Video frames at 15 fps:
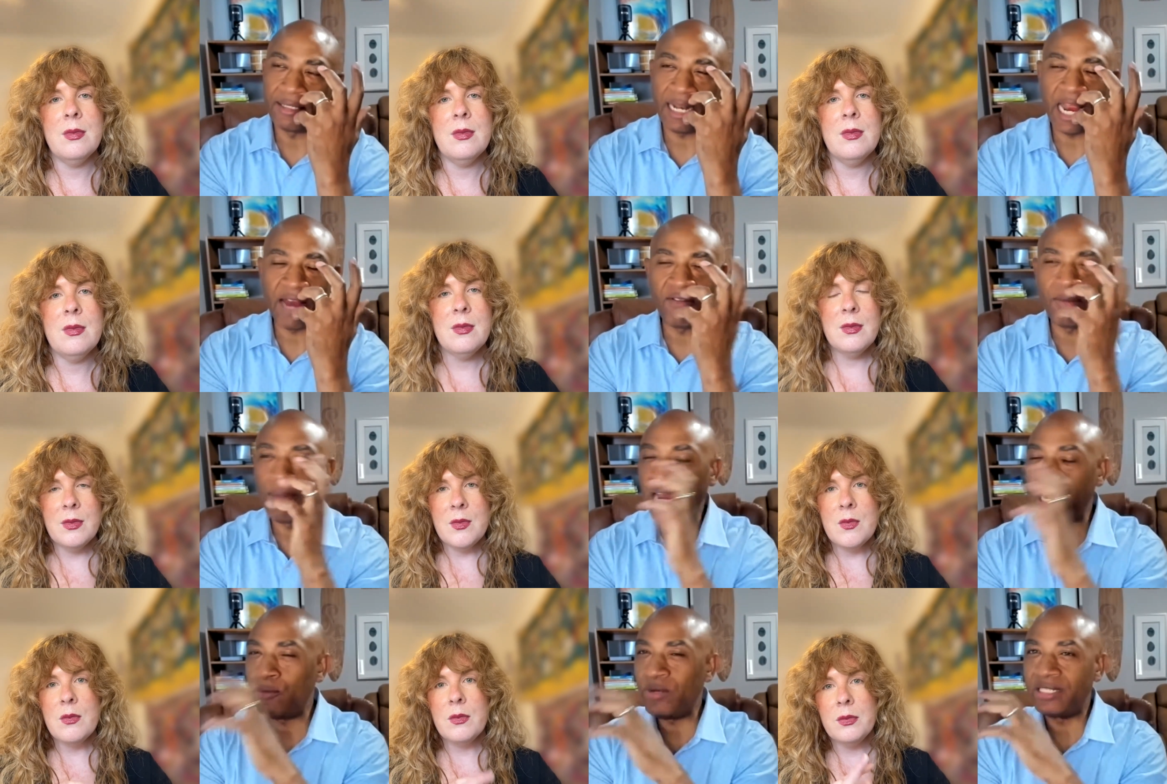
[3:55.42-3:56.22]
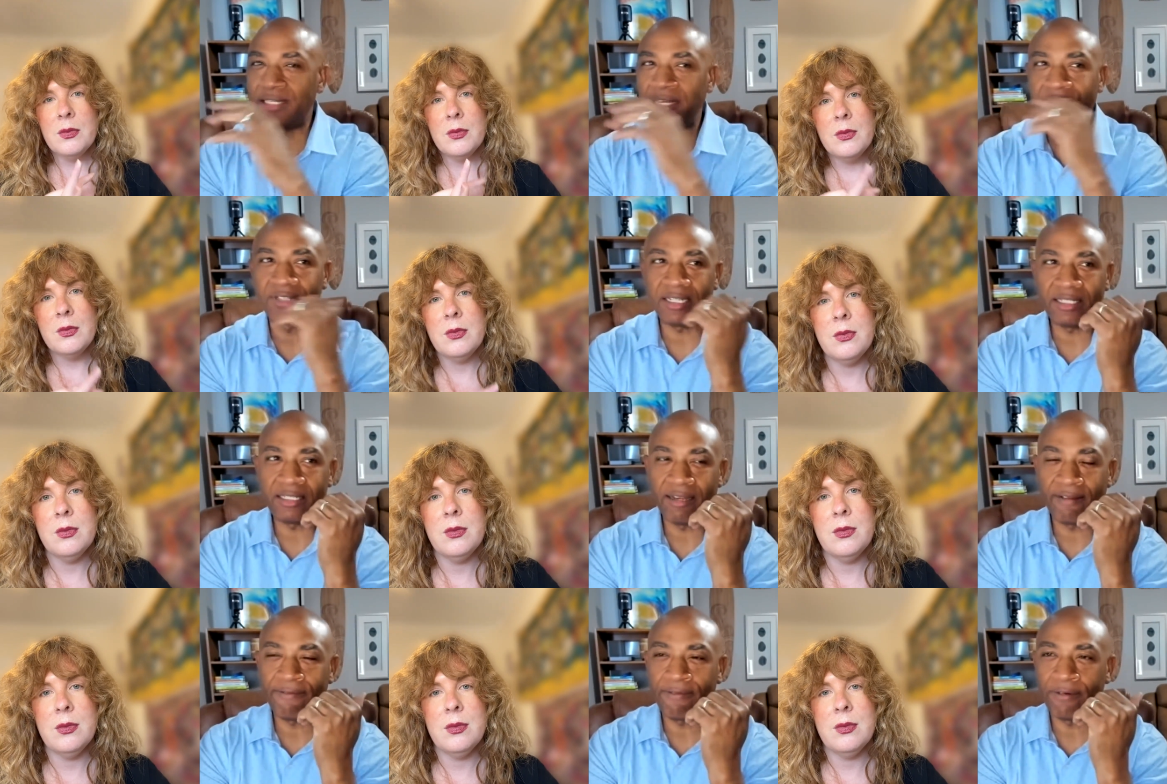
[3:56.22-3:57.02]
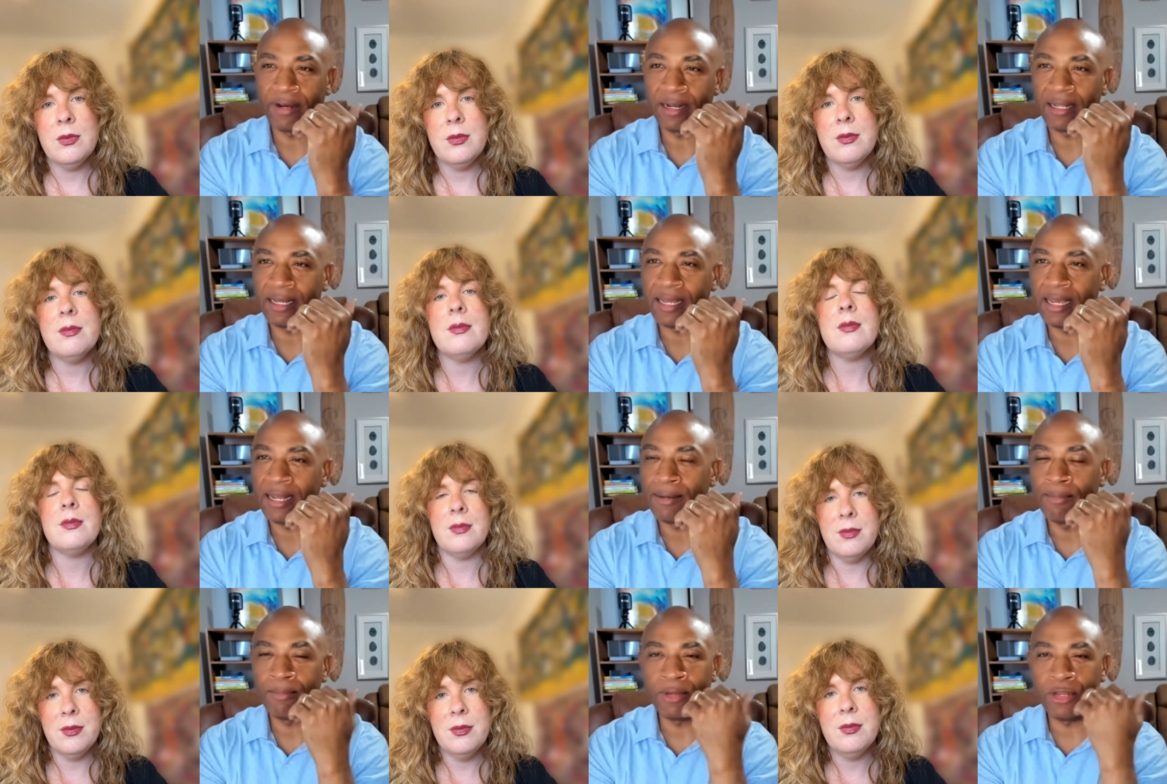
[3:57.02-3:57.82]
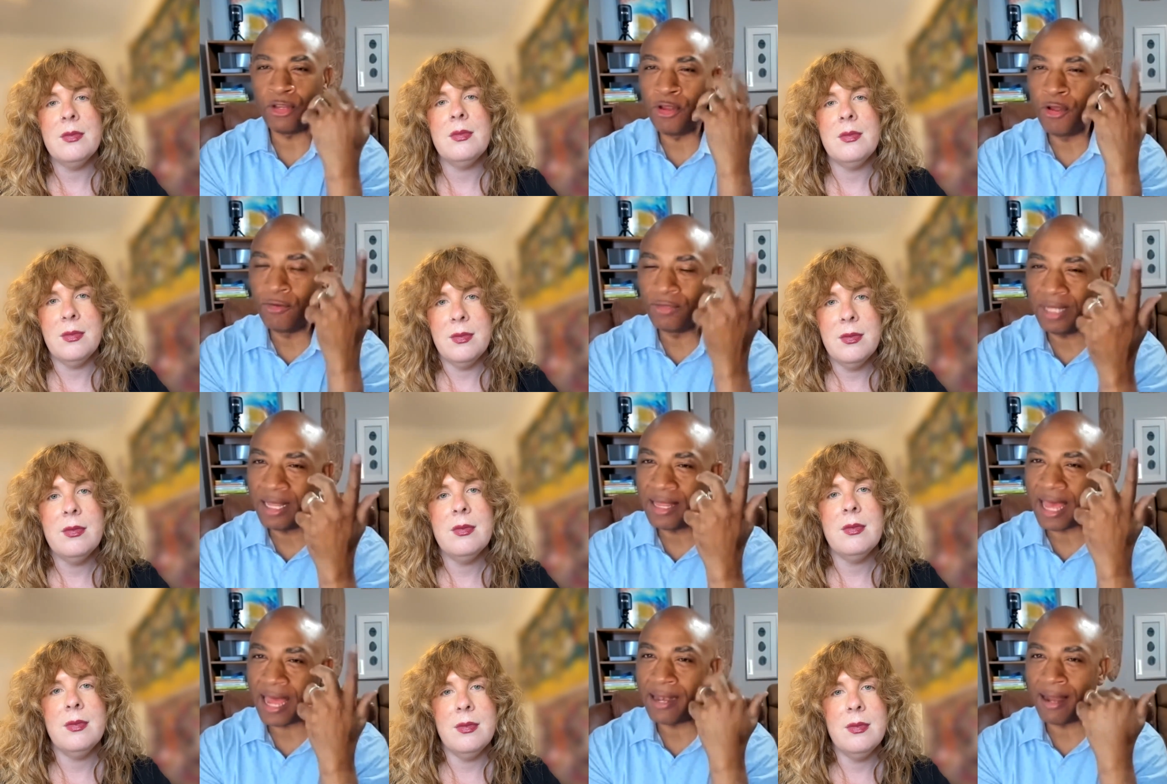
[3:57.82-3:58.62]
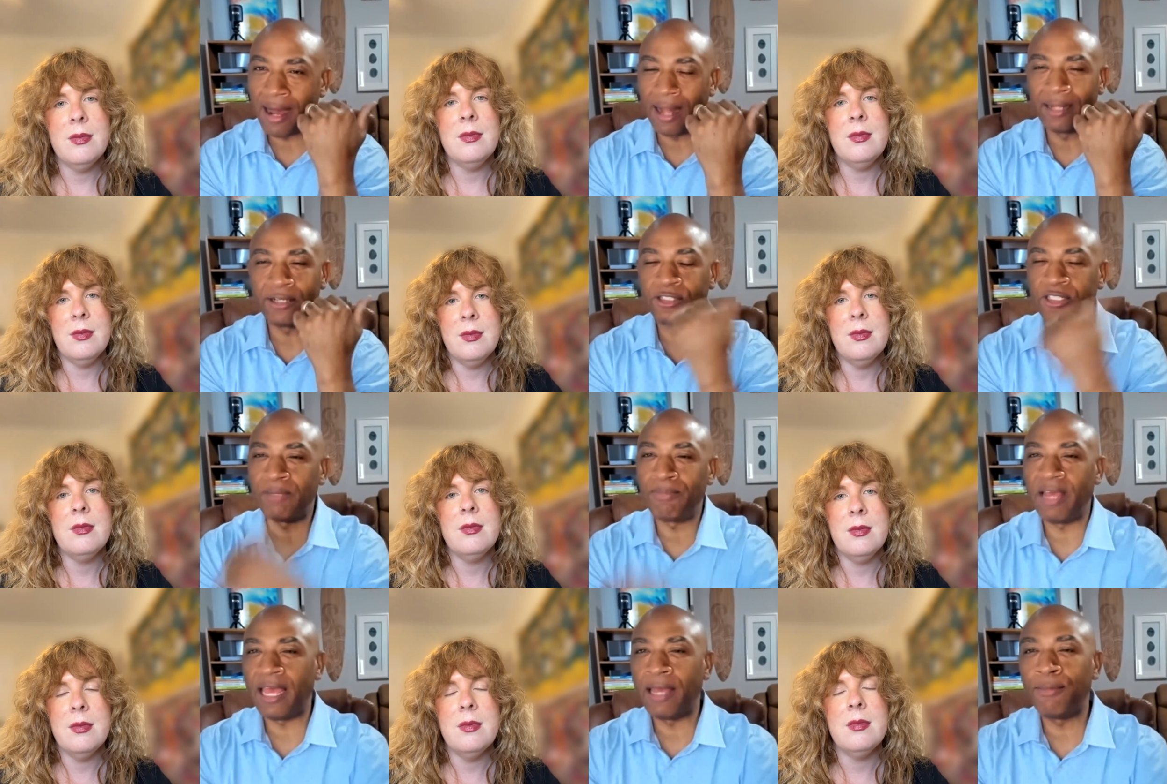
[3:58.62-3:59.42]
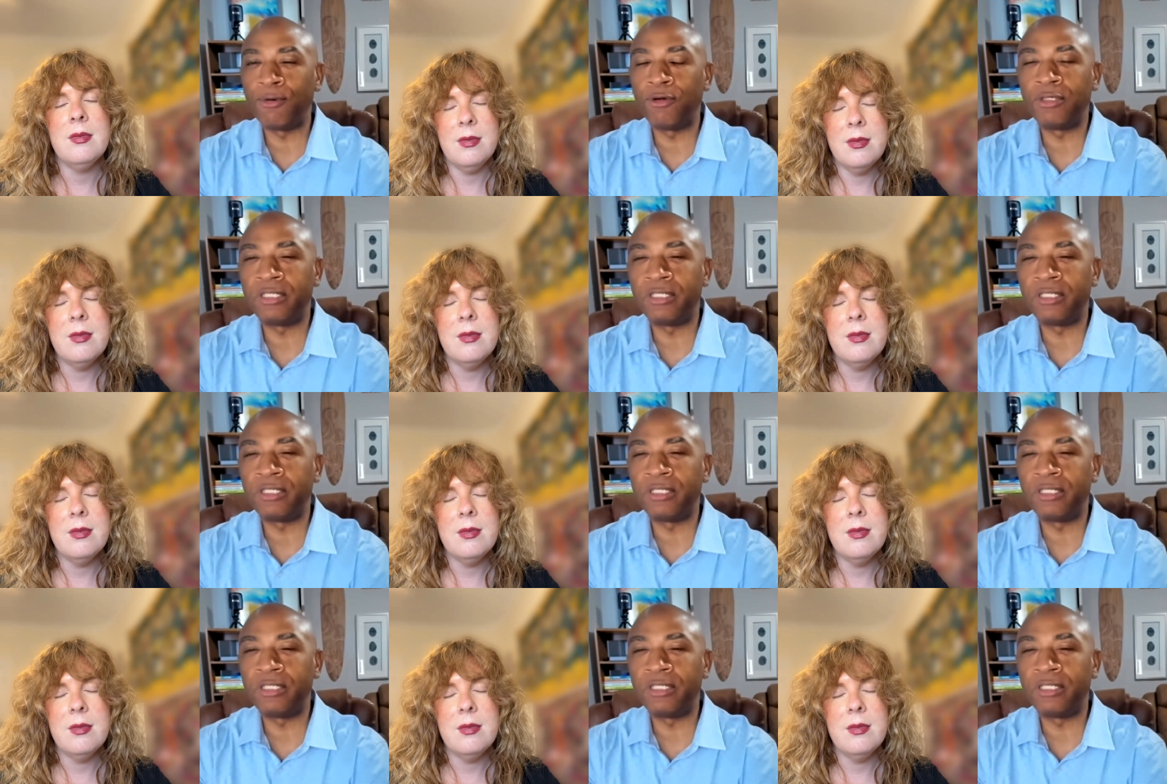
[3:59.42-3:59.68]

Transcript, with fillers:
Speaker 1: that everybody receives it differently and using that knowledge to be able